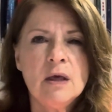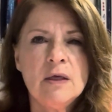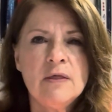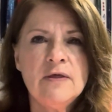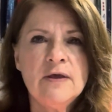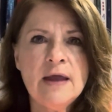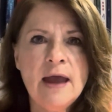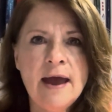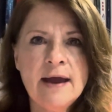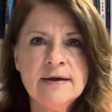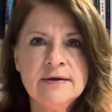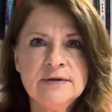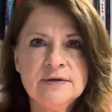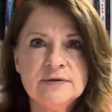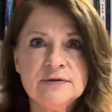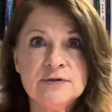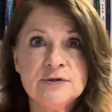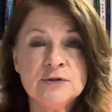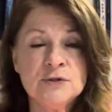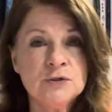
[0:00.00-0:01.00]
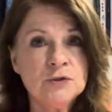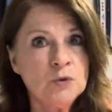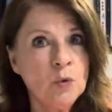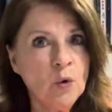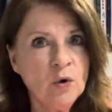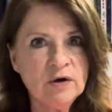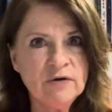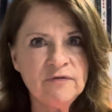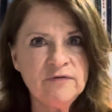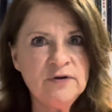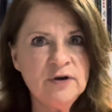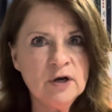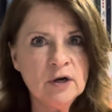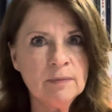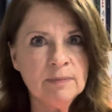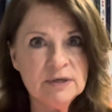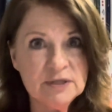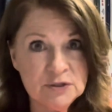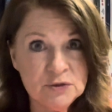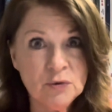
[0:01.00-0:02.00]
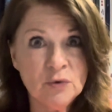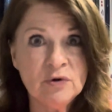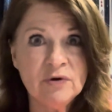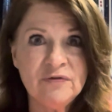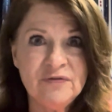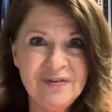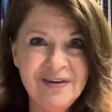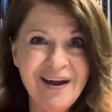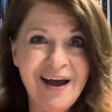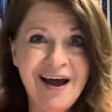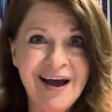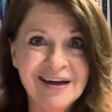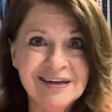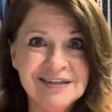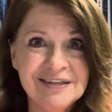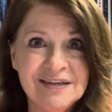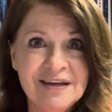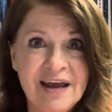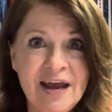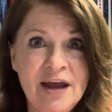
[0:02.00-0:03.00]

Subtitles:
the end is sort of near, but sort of not.